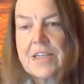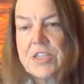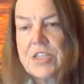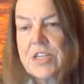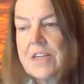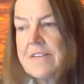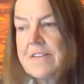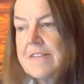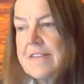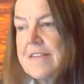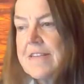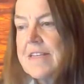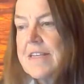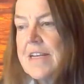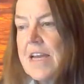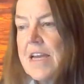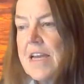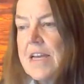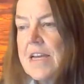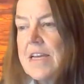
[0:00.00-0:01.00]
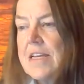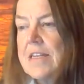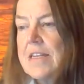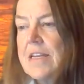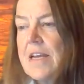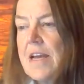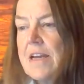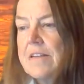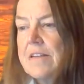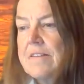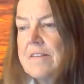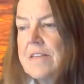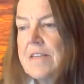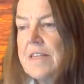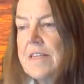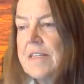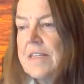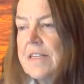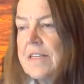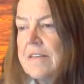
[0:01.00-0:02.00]
Hey, Jason. And
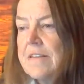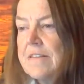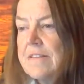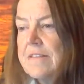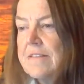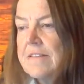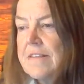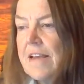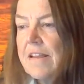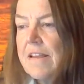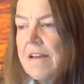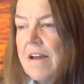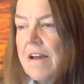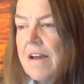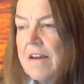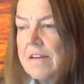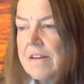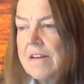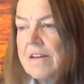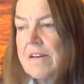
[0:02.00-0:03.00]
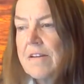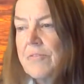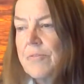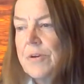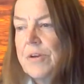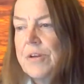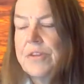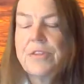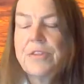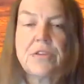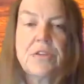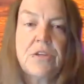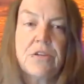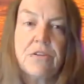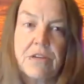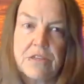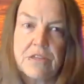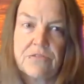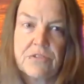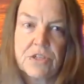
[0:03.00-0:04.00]
Trina Staloch with
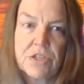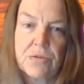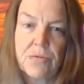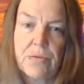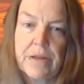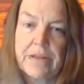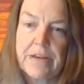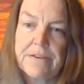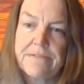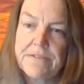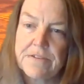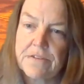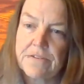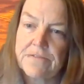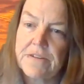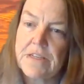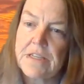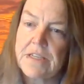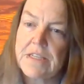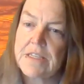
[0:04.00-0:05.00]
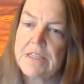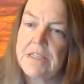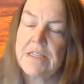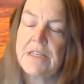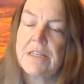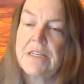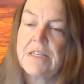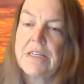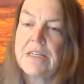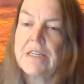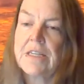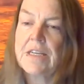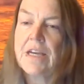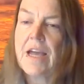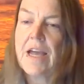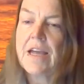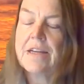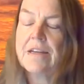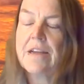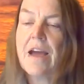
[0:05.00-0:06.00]
U.S. Fish and Wildlife Service.
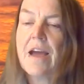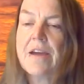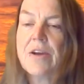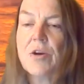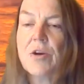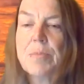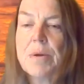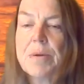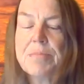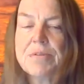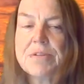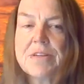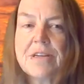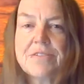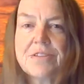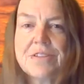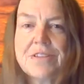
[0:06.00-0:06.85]
And I hope